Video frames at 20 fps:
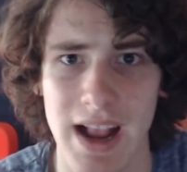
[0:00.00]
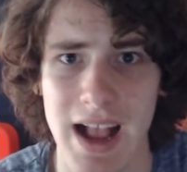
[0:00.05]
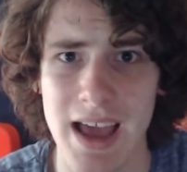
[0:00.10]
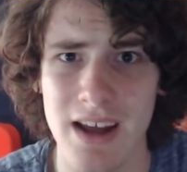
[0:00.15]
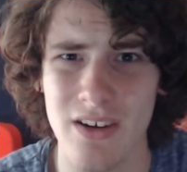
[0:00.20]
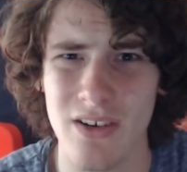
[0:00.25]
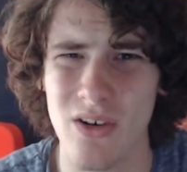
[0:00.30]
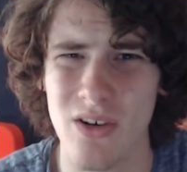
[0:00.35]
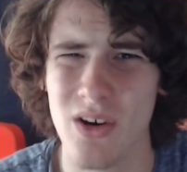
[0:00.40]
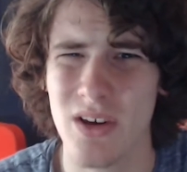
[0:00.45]
I
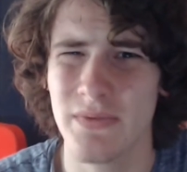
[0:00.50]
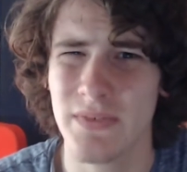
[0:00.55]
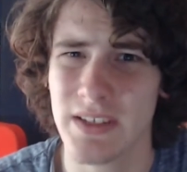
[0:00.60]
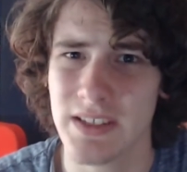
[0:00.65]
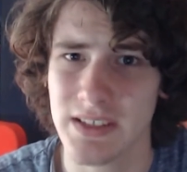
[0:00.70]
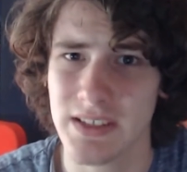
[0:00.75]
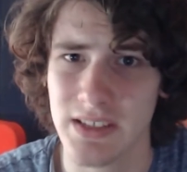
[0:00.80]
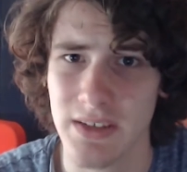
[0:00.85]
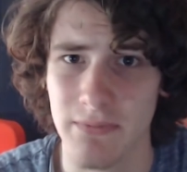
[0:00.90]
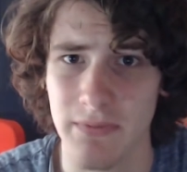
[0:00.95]
don't know if
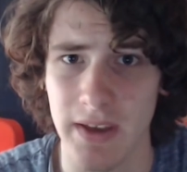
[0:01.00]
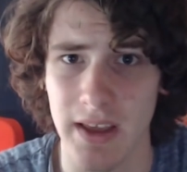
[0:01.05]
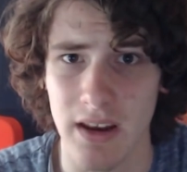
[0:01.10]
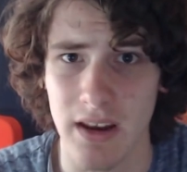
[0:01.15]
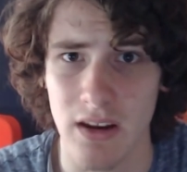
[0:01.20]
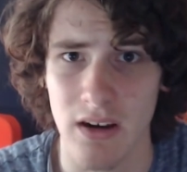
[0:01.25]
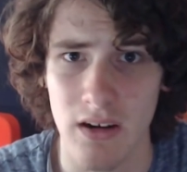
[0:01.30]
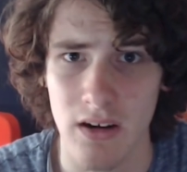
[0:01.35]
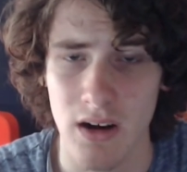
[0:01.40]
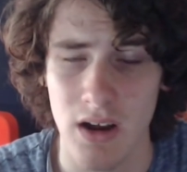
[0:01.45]
it's a
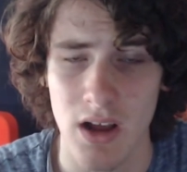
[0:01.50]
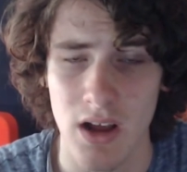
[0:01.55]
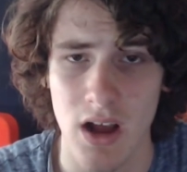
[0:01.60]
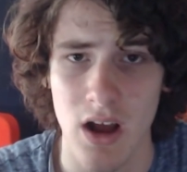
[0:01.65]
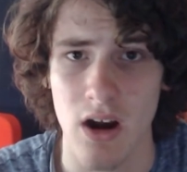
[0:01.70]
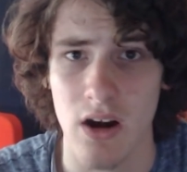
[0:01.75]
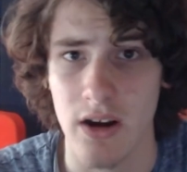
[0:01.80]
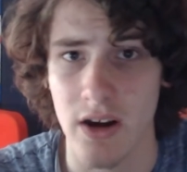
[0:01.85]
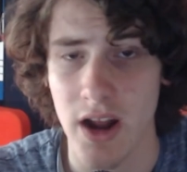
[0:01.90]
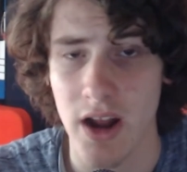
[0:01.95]
filler
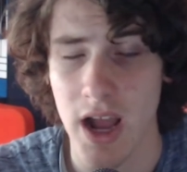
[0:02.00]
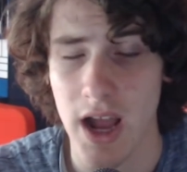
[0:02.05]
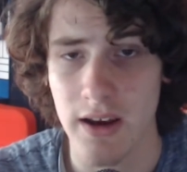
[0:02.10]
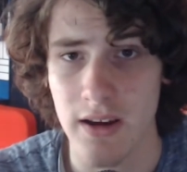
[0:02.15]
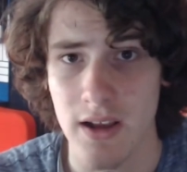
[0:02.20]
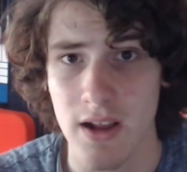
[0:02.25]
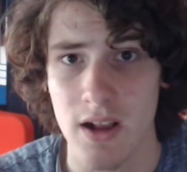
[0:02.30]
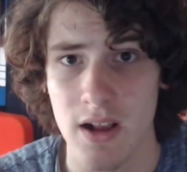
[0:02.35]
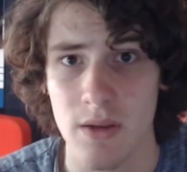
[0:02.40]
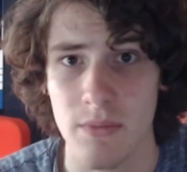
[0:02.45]
or not,
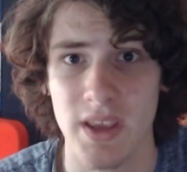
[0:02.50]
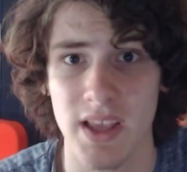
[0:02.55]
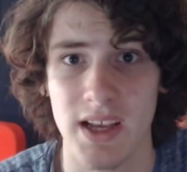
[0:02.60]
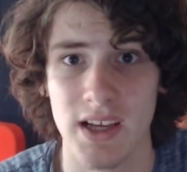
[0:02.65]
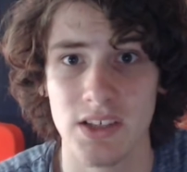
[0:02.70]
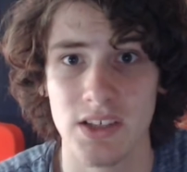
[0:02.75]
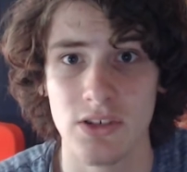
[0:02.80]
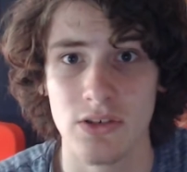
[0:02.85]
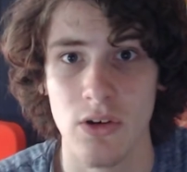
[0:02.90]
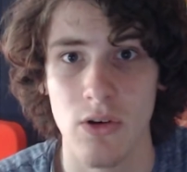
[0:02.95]

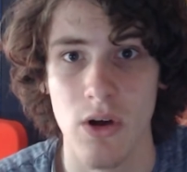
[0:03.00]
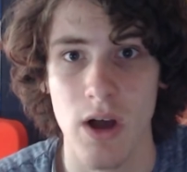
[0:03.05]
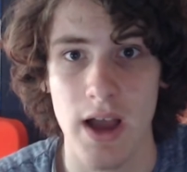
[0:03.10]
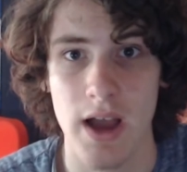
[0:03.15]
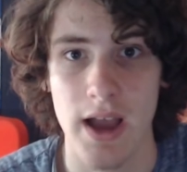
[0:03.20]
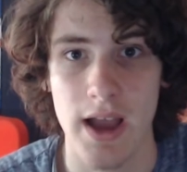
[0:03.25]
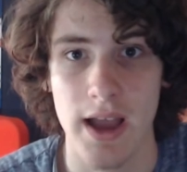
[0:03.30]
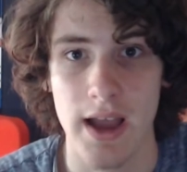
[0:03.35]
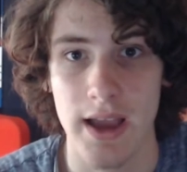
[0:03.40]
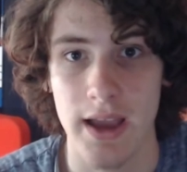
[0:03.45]
because,
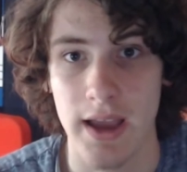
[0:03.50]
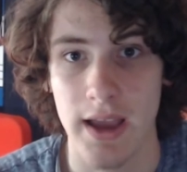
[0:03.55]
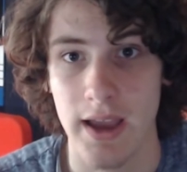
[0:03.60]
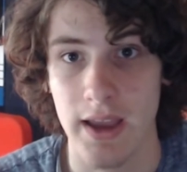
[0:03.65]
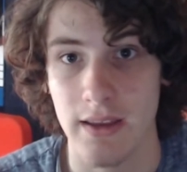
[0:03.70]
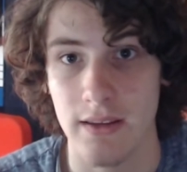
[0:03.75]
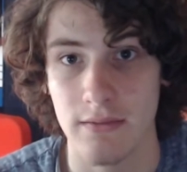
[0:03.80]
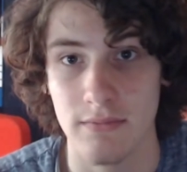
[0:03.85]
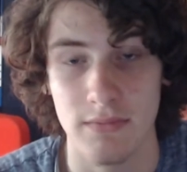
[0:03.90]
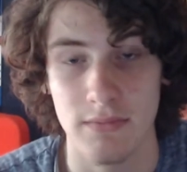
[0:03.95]

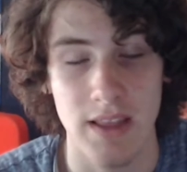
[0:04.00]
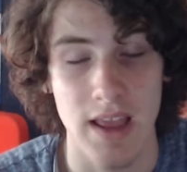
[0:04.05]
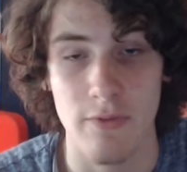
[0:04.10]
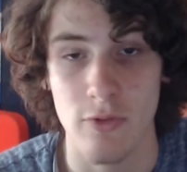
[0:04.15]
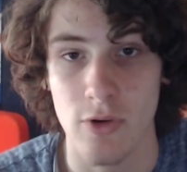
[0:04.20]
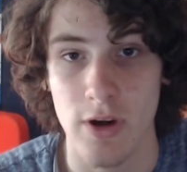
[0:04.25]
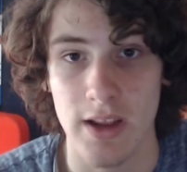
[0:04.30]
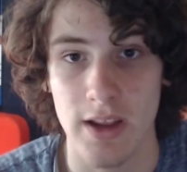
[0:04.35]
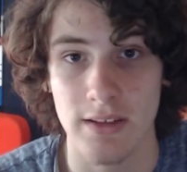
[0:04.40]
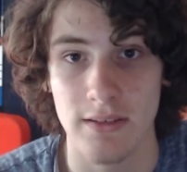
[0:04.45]
I never
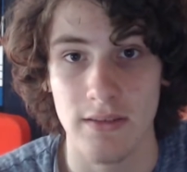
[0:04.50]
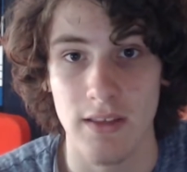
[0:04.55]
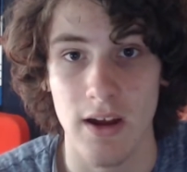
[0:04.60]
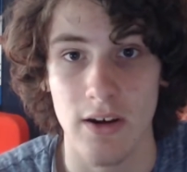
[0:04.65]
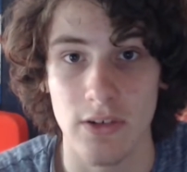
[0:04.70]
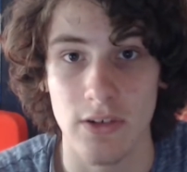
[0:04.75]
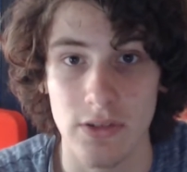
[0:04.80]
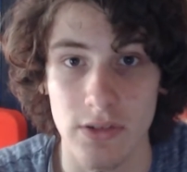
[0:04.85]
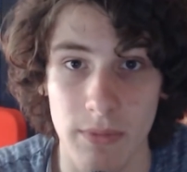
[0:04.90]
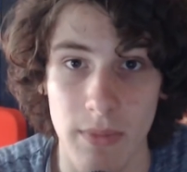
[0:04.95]
read
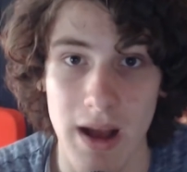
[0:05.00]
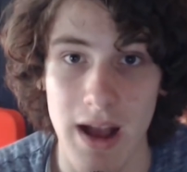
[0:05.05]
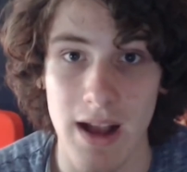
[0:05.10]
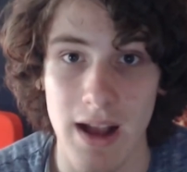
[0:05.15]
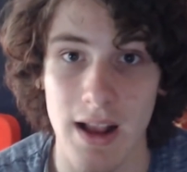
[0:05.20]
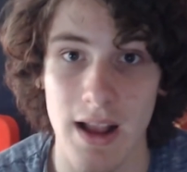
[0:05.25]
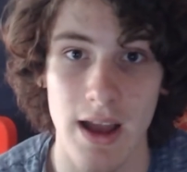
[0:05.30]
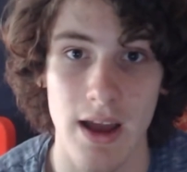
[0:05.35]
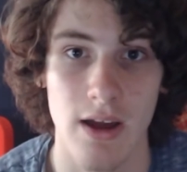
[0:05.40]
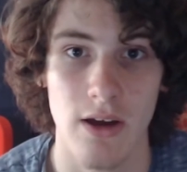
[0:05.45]
Naruto
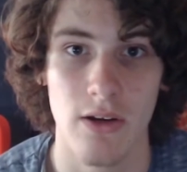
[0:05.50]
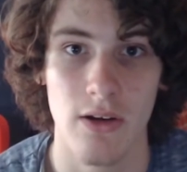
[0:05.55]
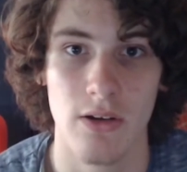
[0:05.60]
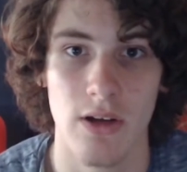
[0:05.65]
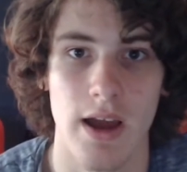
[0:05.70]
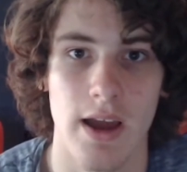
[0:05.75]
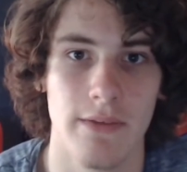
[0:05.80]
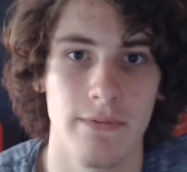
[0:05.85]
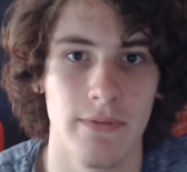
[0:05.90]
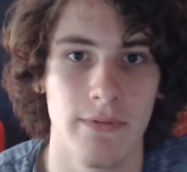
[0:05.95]

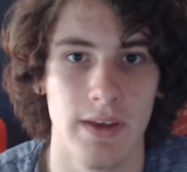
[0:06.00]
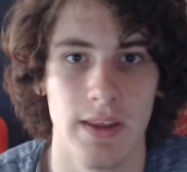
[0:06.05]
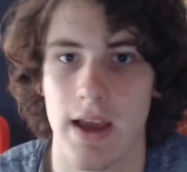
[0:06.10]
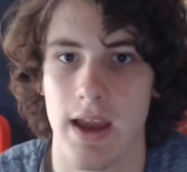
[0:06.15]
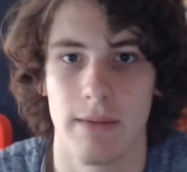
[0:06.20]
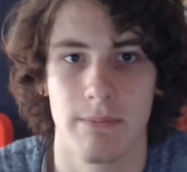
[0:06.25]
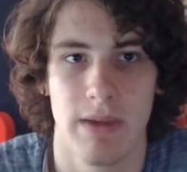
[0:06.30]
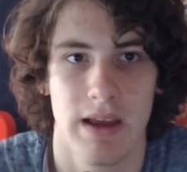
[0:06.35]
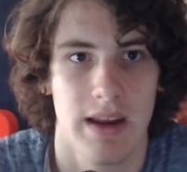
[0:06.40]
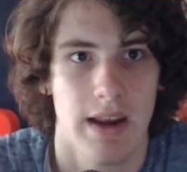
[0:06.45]
manga,
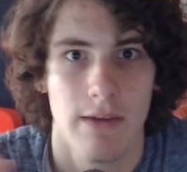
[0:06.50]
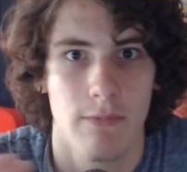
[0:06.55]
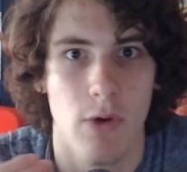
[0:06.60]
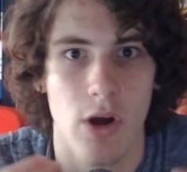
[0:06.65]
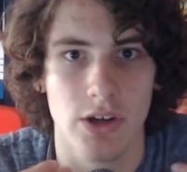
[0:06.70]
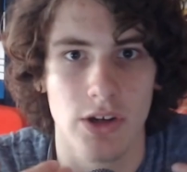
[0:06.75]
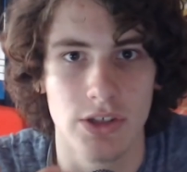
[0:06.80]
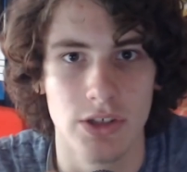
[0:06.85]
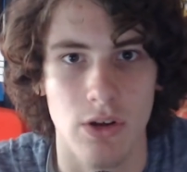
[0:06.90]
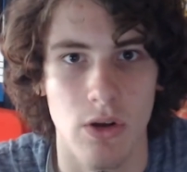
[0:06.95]
but I
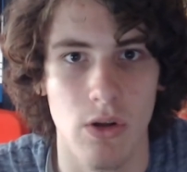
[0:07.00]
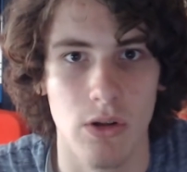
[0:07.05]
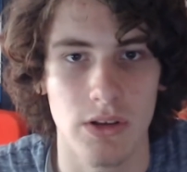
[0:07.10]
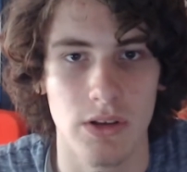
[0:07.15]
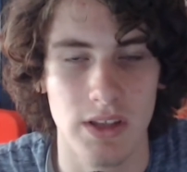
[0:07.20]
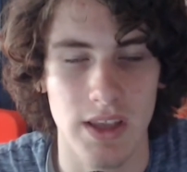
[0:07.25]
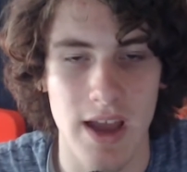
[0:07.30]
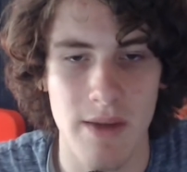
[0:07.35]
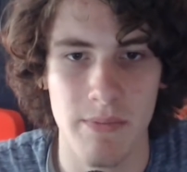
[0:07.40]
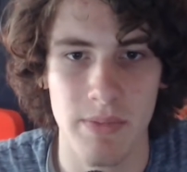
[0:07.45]
watched all
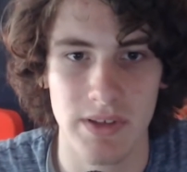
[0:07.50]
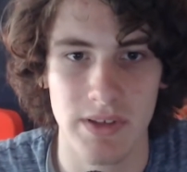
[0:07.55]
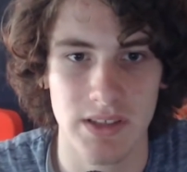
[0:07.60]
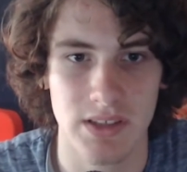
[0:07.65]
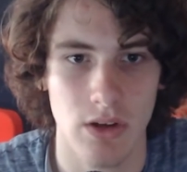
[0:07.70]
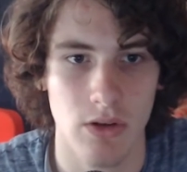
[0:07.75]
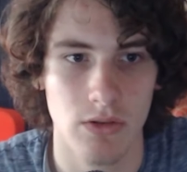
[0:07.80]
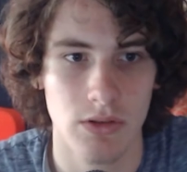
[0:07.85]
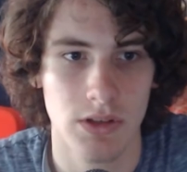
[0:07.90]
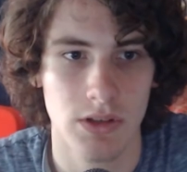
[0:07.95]
the
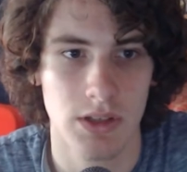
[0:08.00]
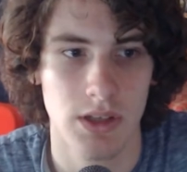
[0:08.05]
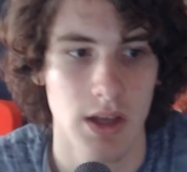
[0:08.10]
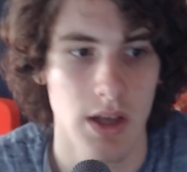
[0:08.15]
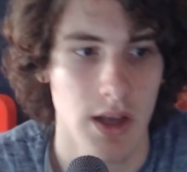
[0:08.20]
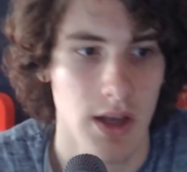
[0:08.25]
episodes,